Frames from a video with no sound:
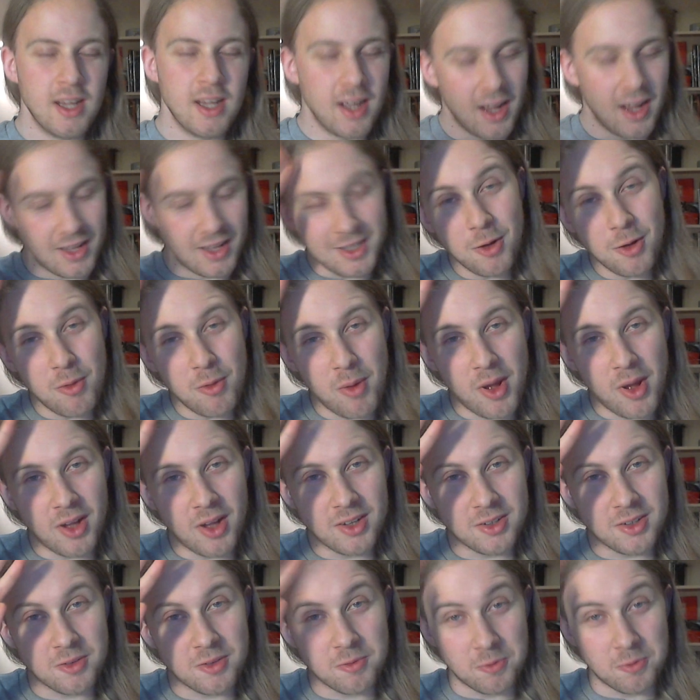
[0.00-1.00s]
Hello
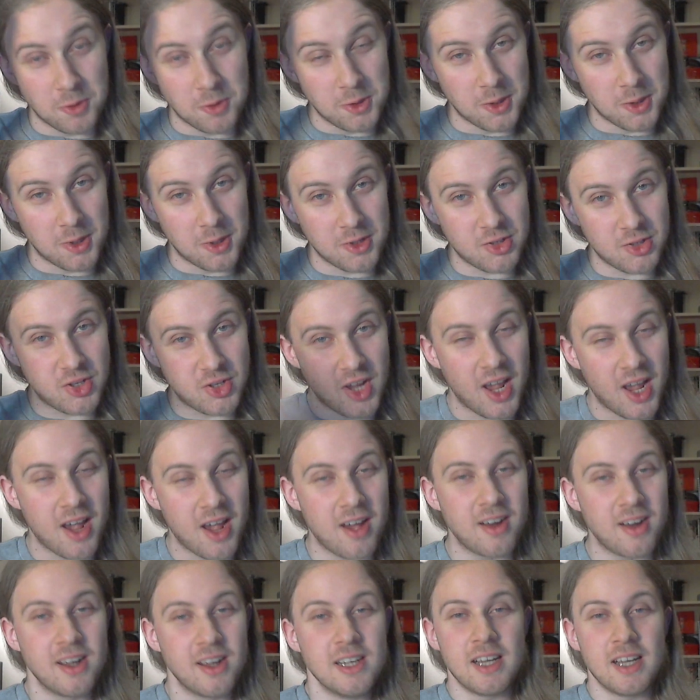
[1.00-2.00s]
on, RuneNorse
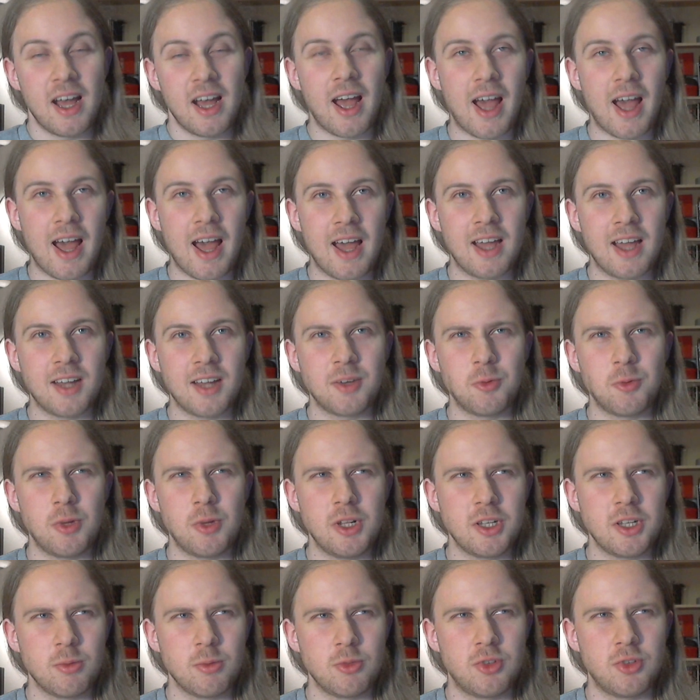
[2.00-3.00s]
here, and
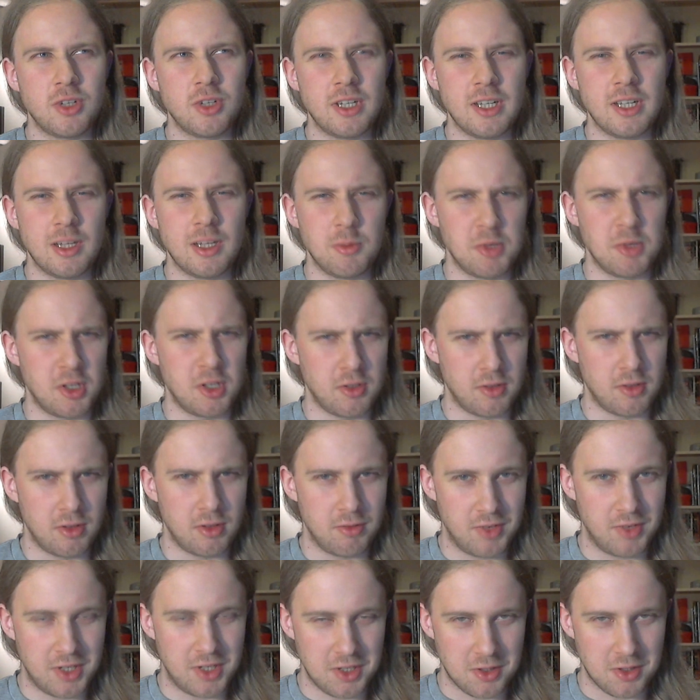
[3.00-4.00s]
welcome to a little bit of a
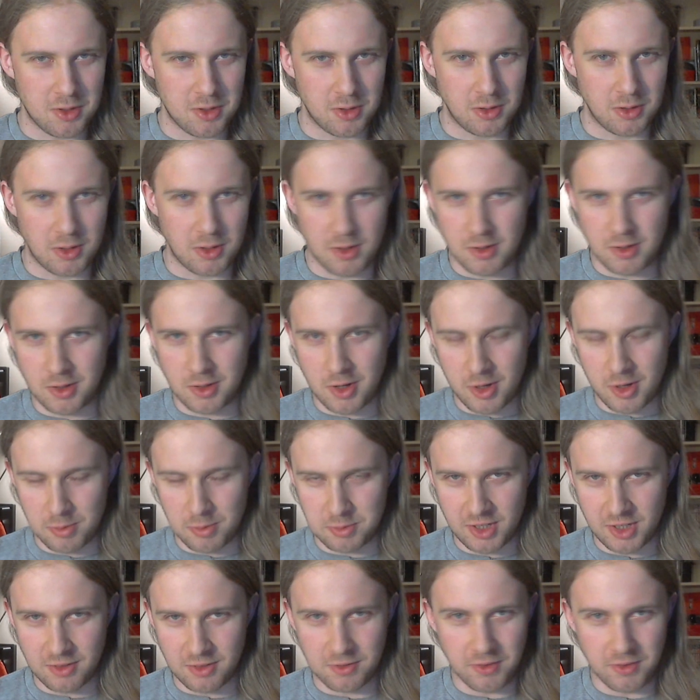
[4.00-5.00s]
video log
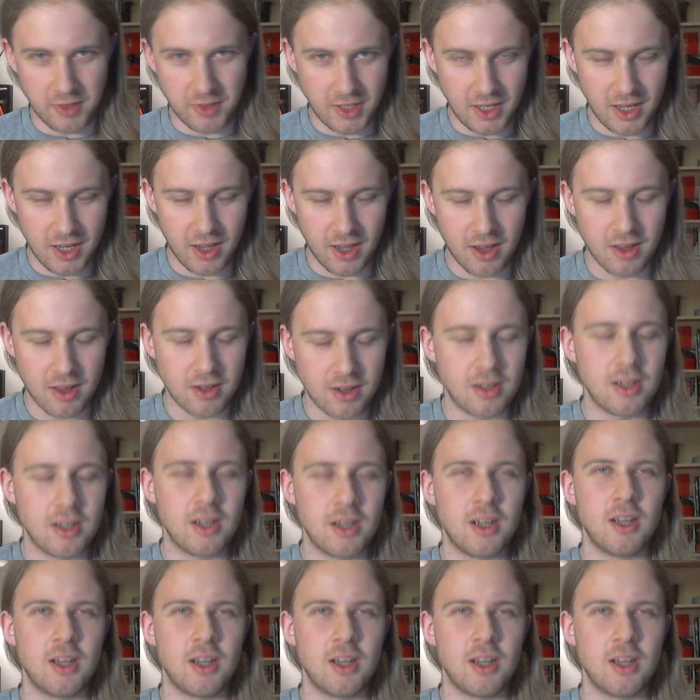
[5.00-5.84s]
update thing here.